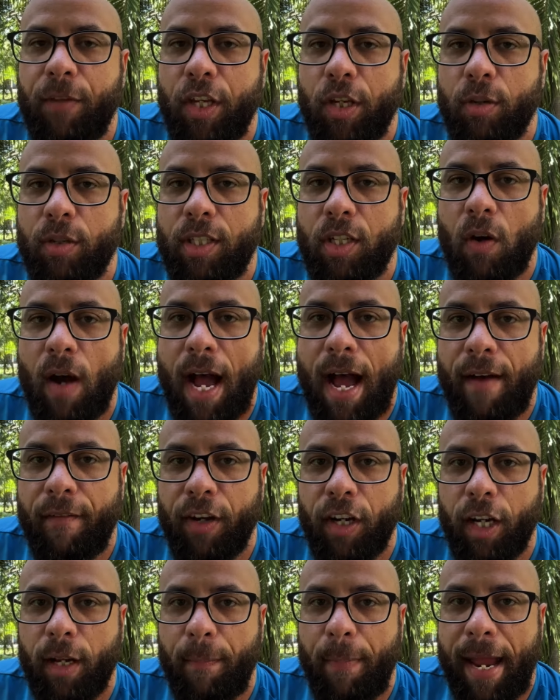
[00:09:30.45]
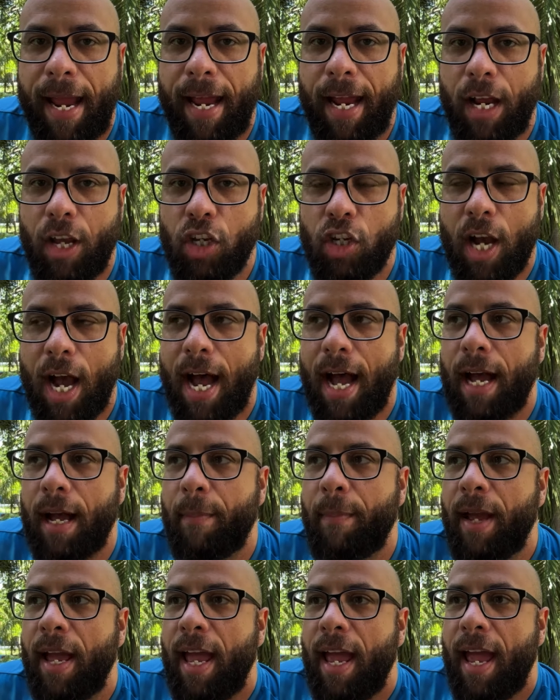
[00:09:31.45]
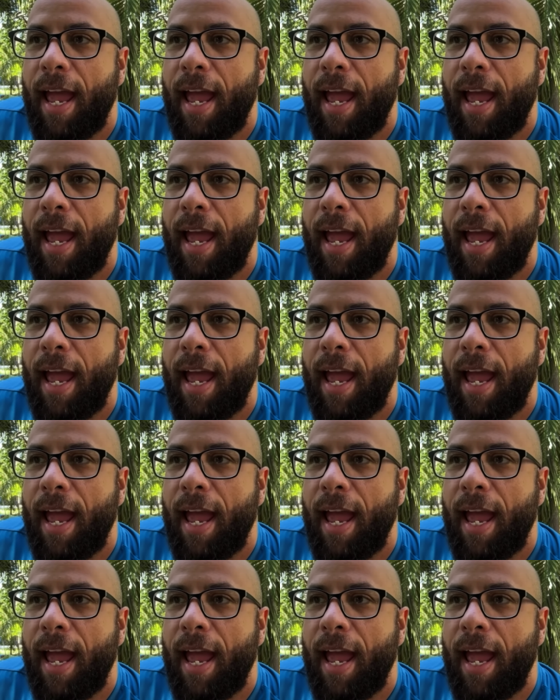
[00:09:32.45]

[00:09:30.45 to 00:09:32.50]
you still have a good paying job,